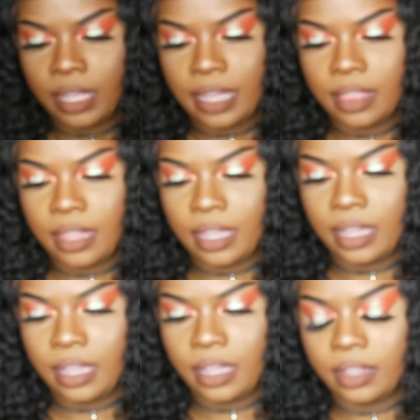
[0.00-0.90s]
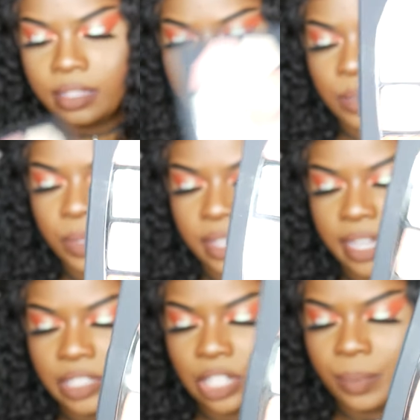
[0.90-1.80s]
And then this is what the
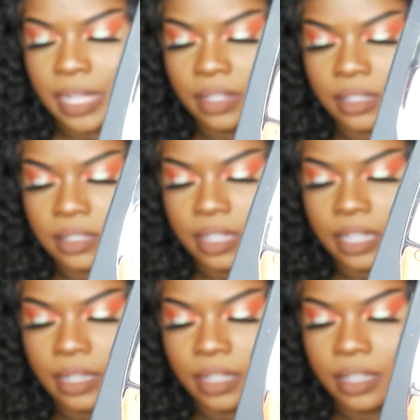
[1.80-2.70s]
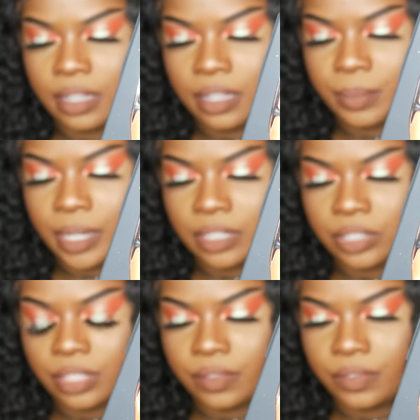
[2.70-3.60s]
eyeshadow palette looks like. I probably
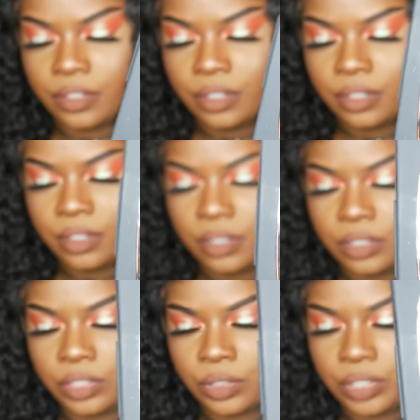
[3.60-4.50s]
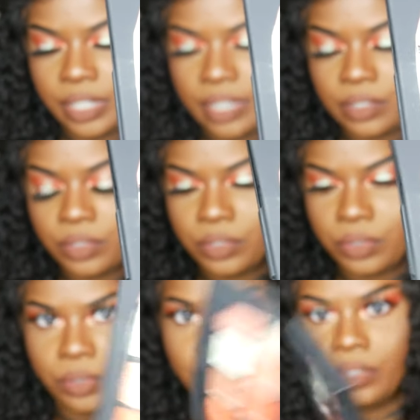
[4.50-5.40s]
should have showed you guys too.